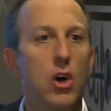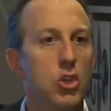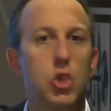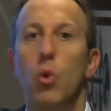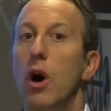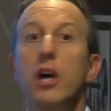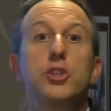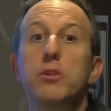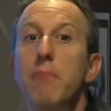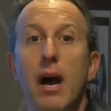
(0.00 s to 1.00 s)
to
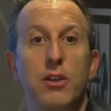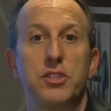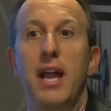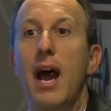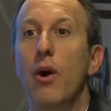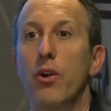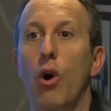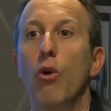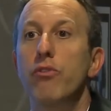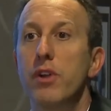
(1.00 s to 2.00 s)
100 miles an hour
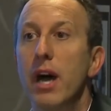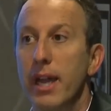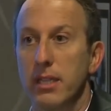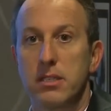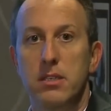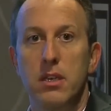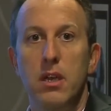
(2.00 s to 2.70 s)
overnight.